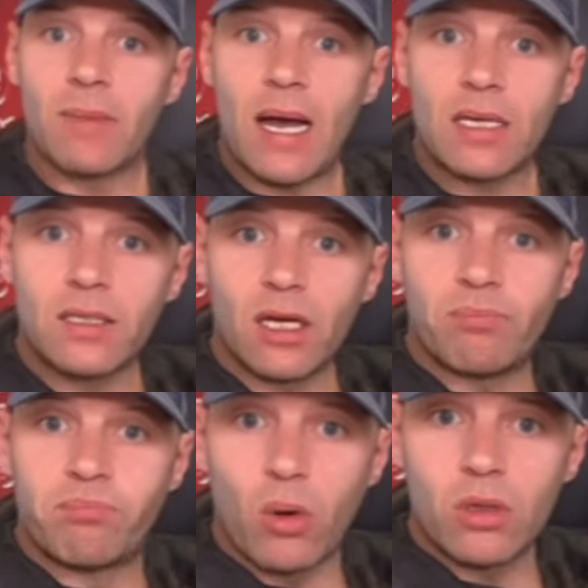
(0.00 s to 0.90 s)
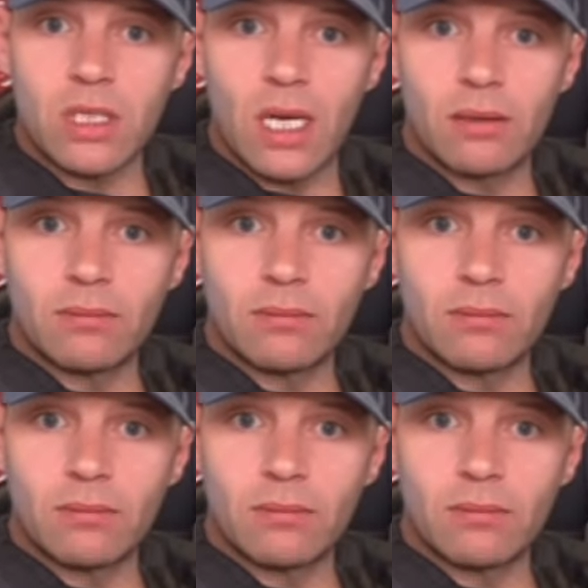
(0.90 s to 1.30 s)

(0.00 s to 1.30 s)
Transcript: Is your ma still a